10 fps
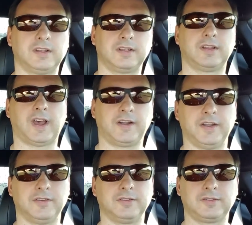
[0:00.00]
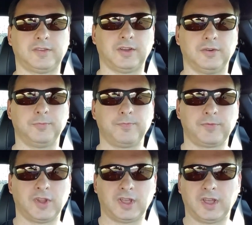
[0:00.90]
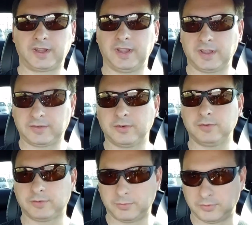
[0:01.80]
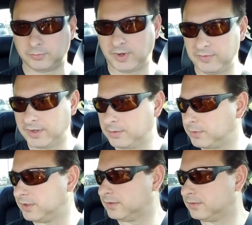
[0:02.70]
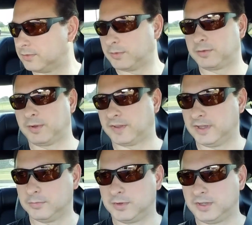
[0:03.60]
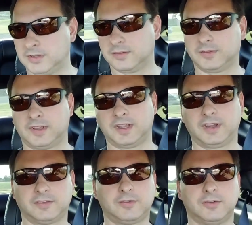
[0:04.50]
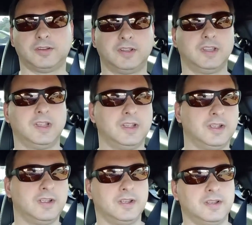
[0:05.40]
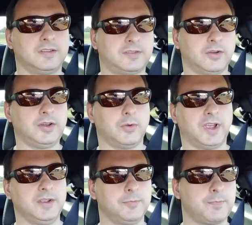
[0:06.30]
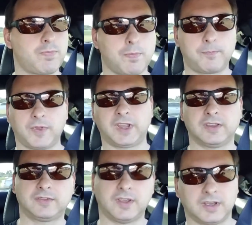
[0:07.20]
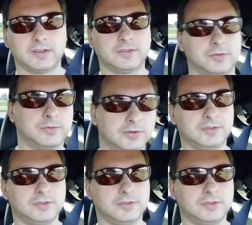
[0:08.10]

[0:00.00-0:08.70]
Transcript: I don't know. So I guess somebody's waving at me. Somebody's about to hit me. What the heck is going on? So anyway, I guess we'll